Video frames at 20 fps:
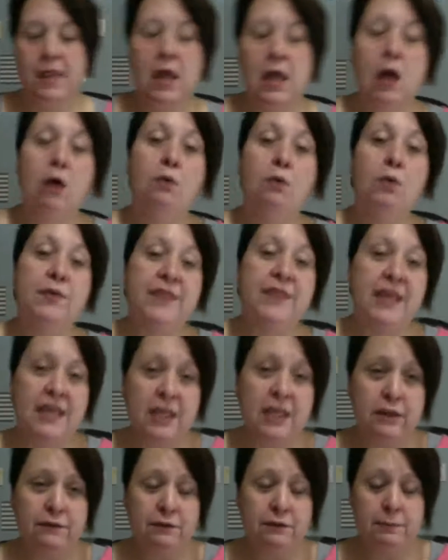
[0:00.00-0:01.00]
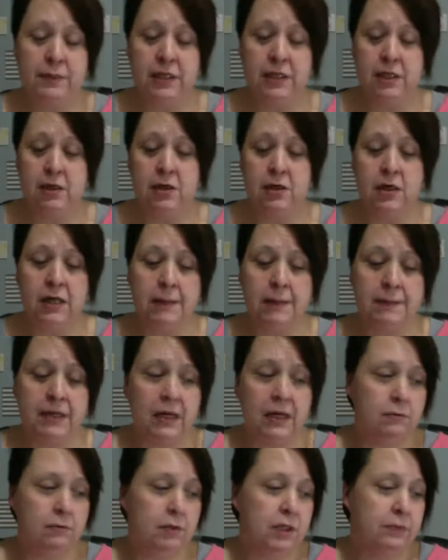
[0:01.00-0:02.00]
Well, thank you for being on. I mean, I
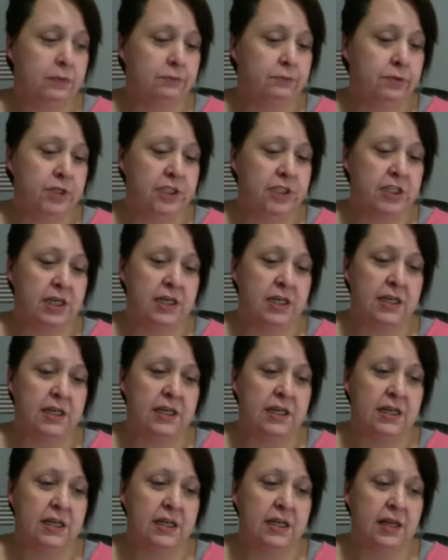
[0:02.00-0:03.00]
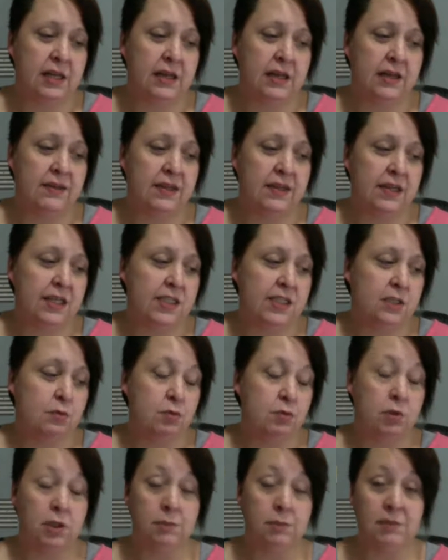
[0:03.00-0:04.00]
really appreciated it, and I think it's a
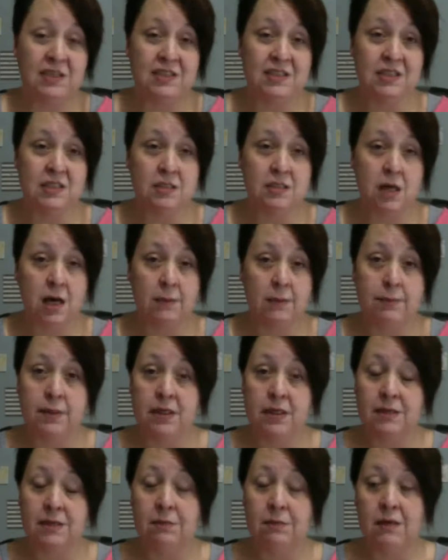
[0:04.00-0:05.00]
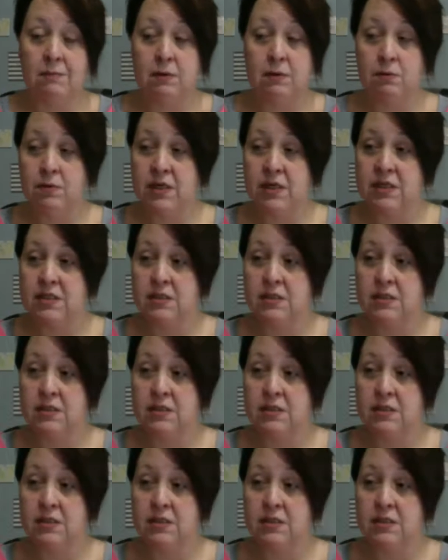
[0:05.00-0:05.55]
really amazing topic, and maybe we could sit